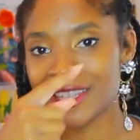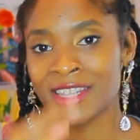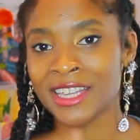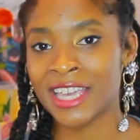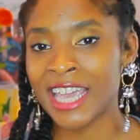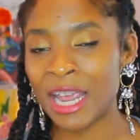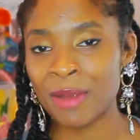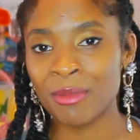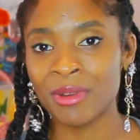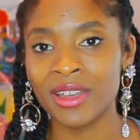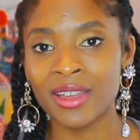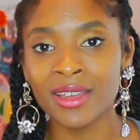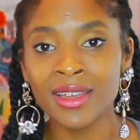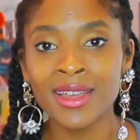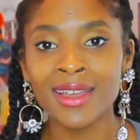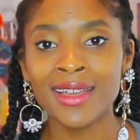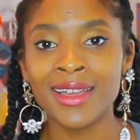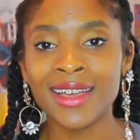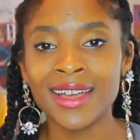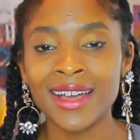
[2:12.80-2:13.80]
the camera.
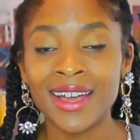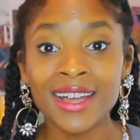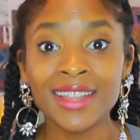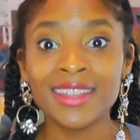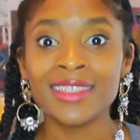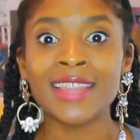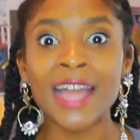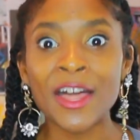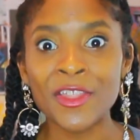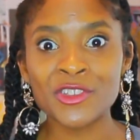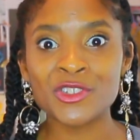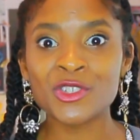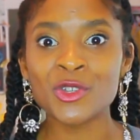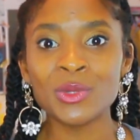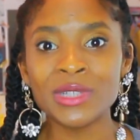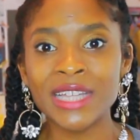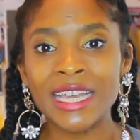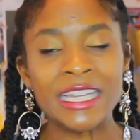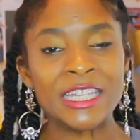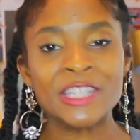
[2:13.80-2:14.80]
Now there's new
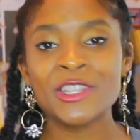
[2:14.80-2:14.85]
lint,